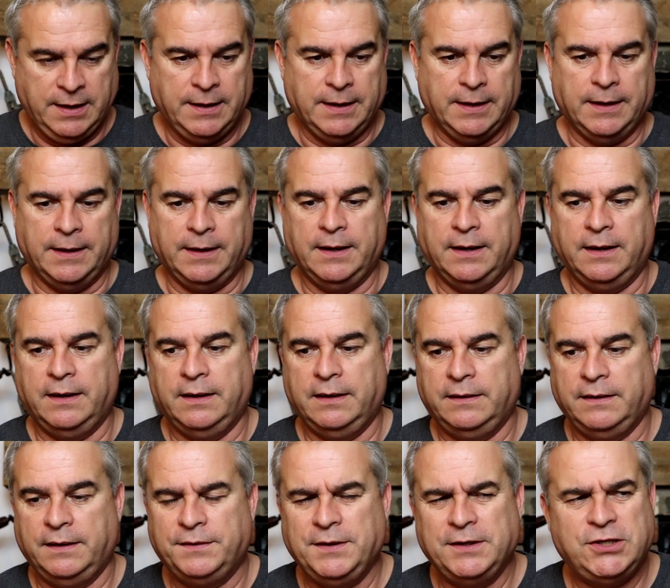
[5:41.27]

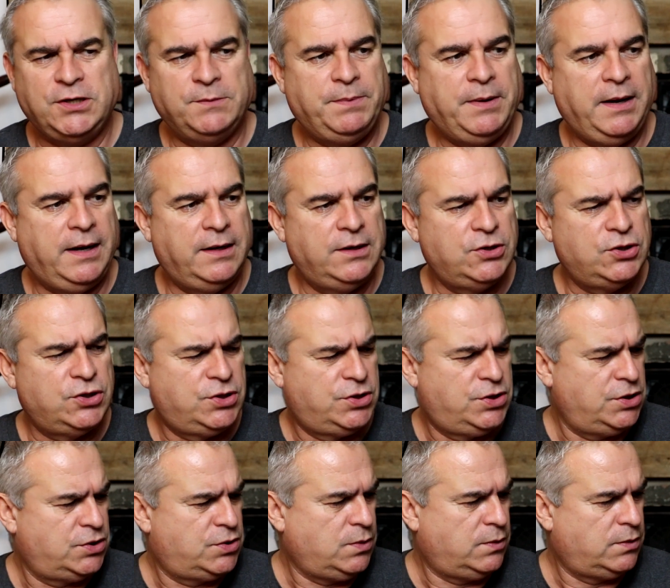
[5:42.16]
I think
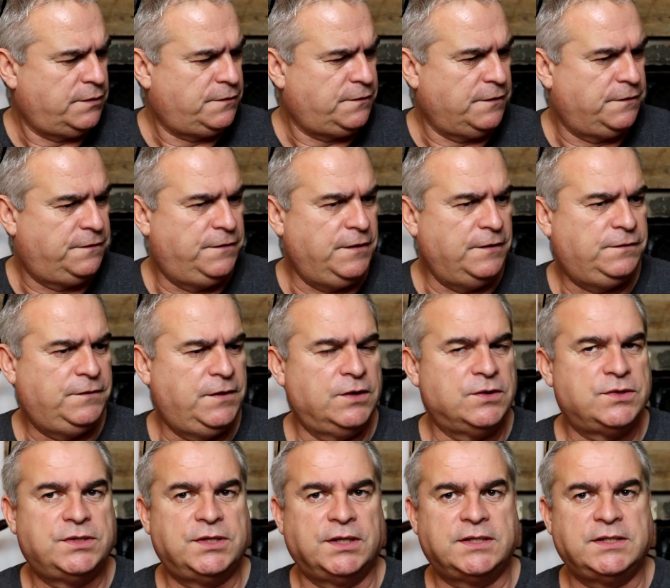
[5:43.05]
she sold it for 50
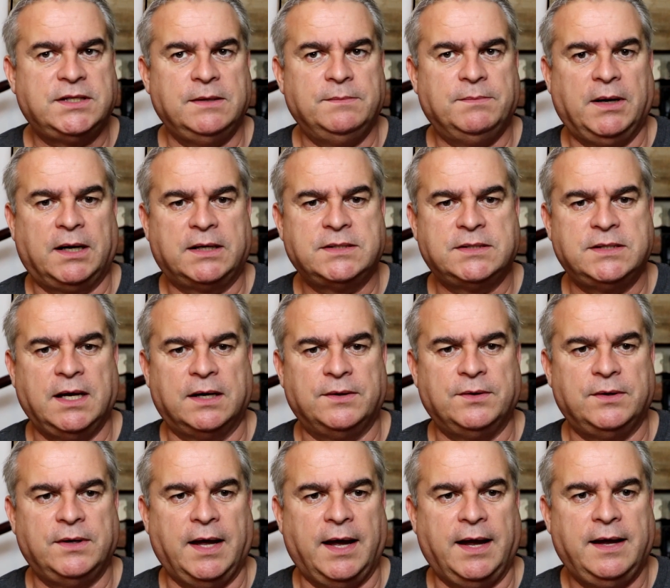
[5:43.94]
or 60 bucks the
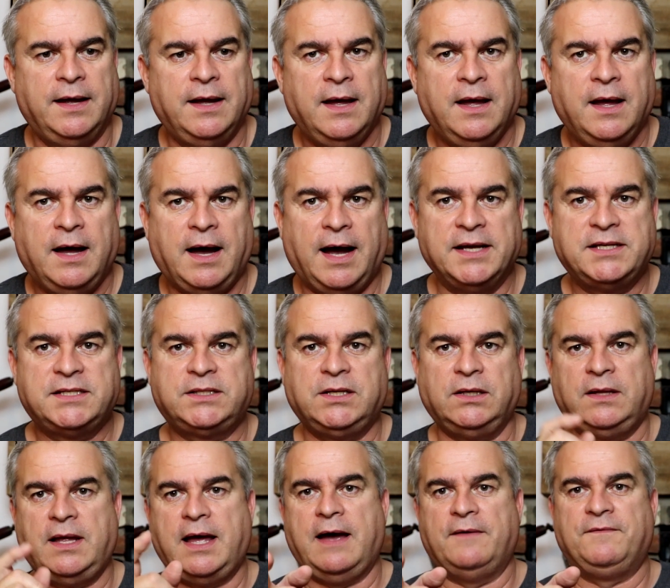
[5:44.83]
other day. I
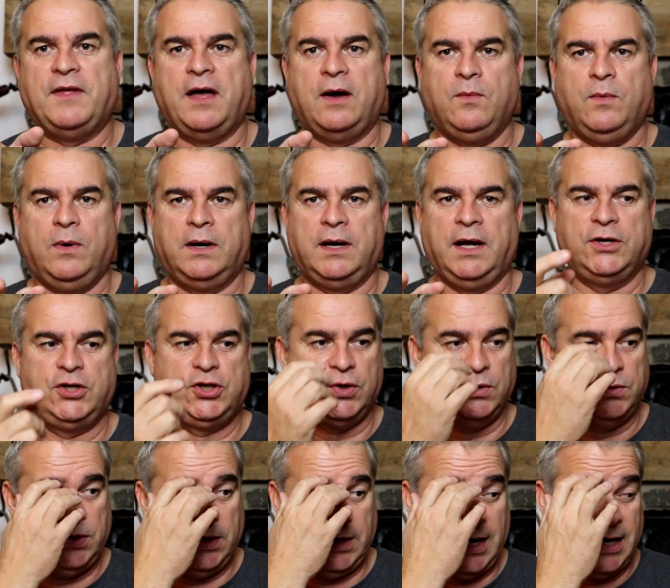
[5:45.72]
still have that one I
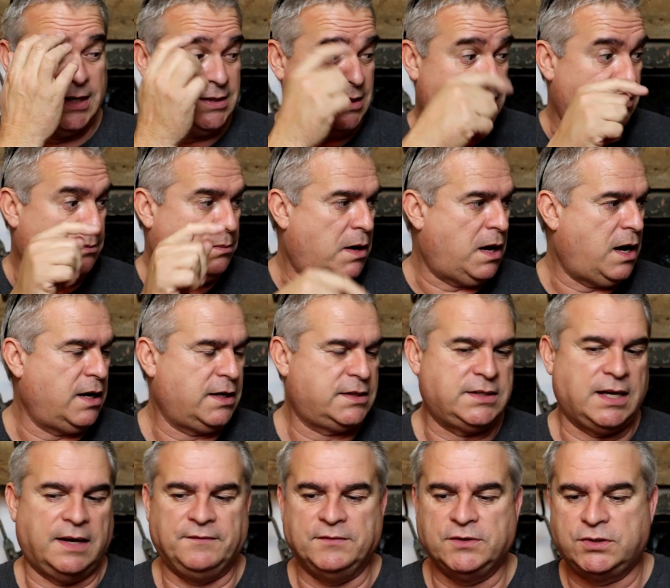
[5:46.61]
showed you guys in the
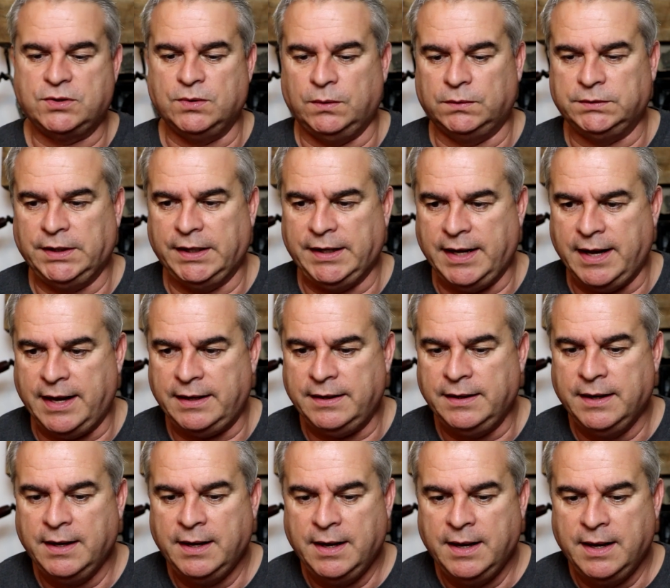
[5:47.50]
box. I haven't sold it
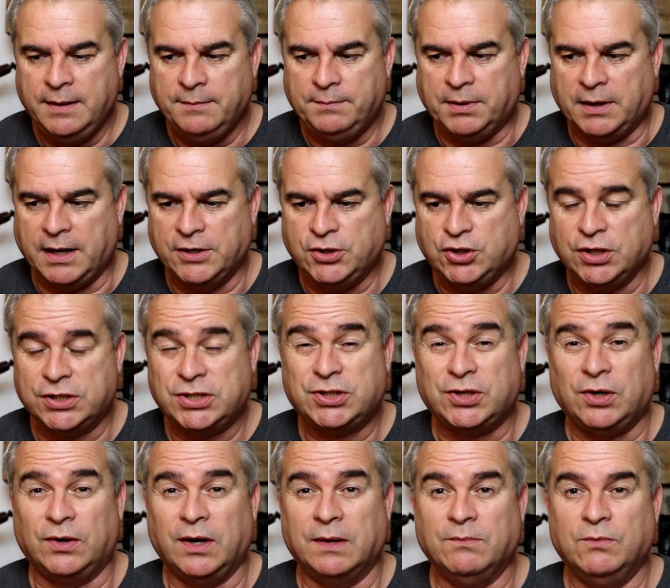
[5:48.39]
yet, but I just
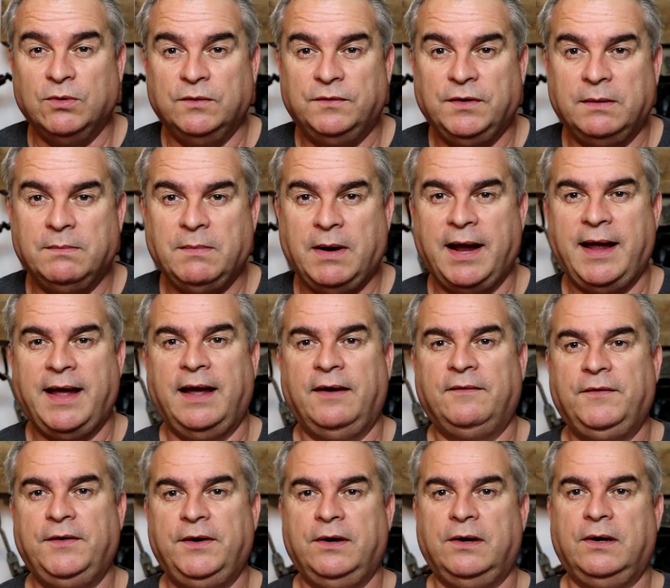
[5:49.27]
started moving my
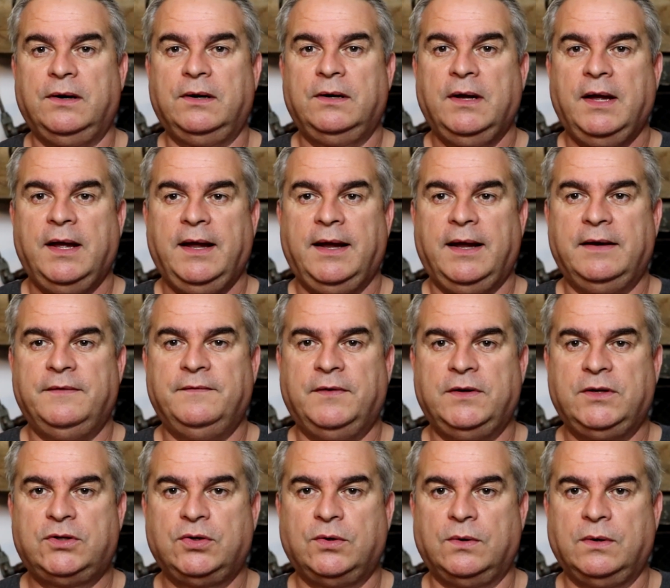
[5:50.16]
heavier
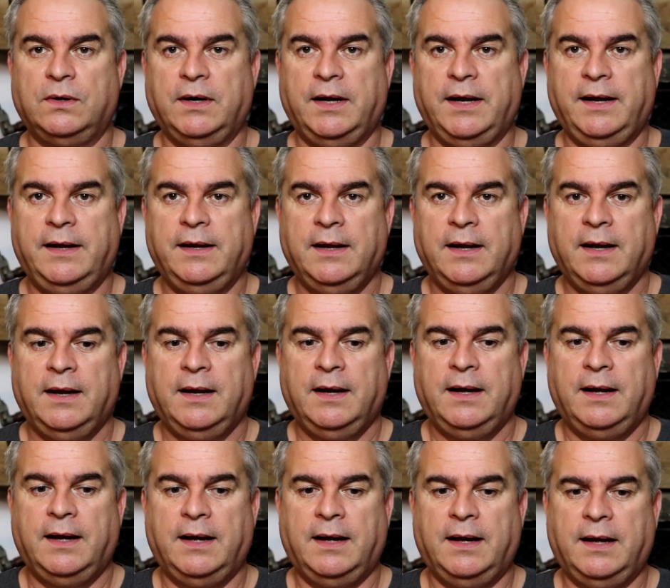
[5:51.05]
inventory,
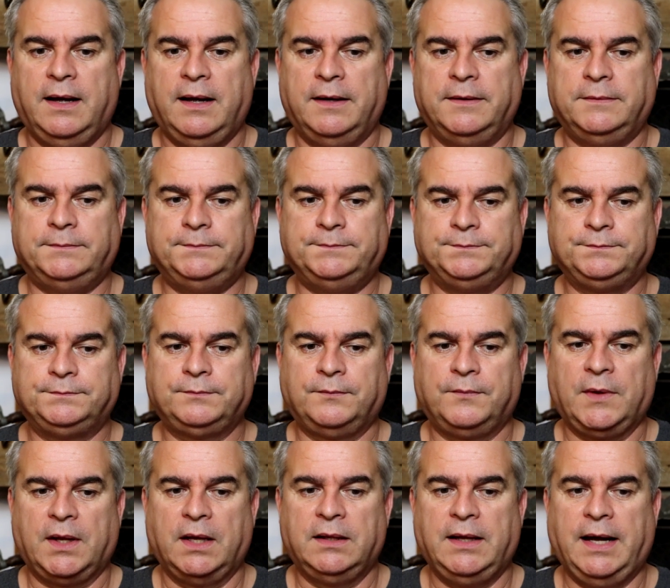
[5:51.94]

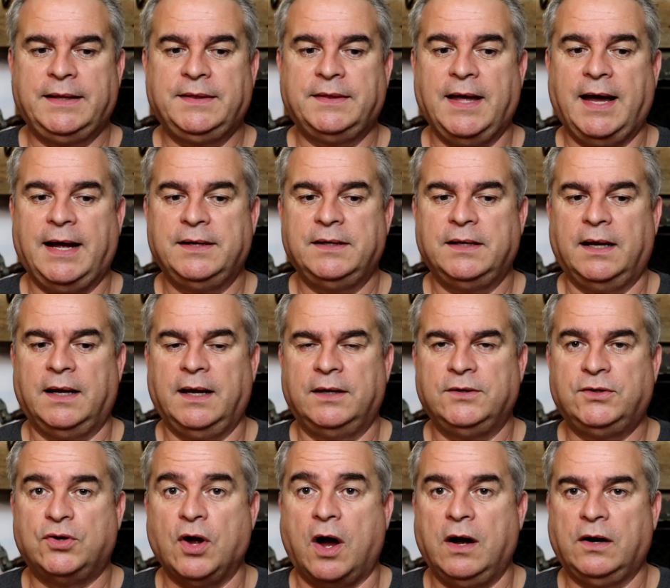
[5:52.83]
like
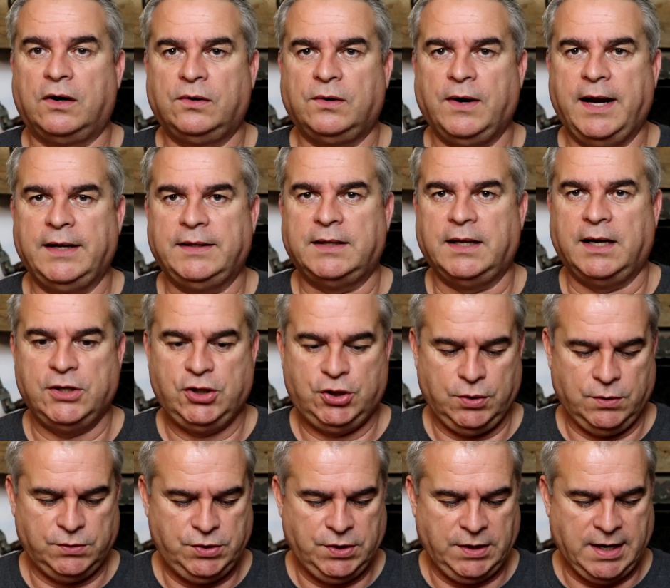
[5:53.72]
that dog crate that I
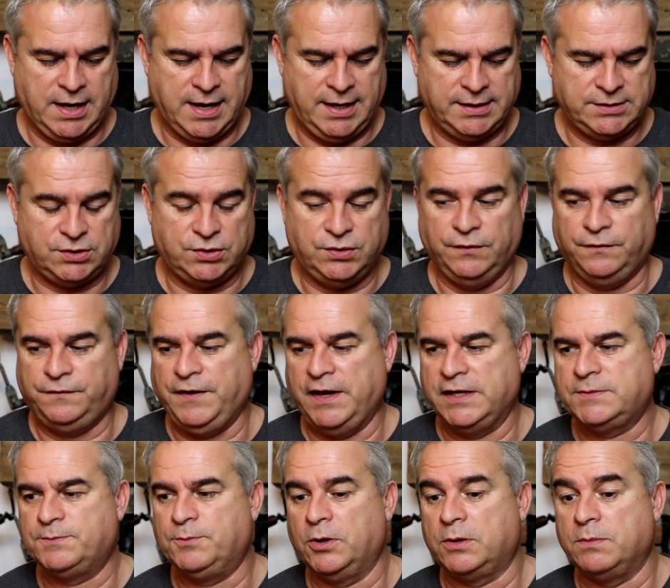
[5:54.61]
showed you guys, to
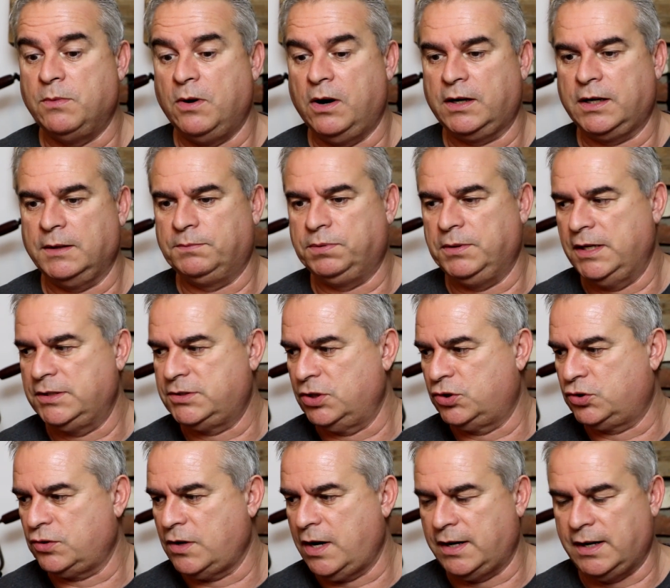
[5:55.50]
Facebook Marketplace
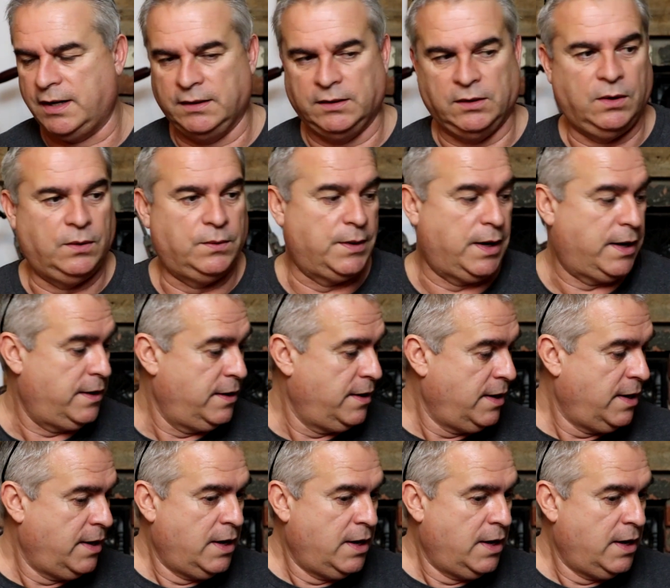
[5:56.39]
to try to unload it.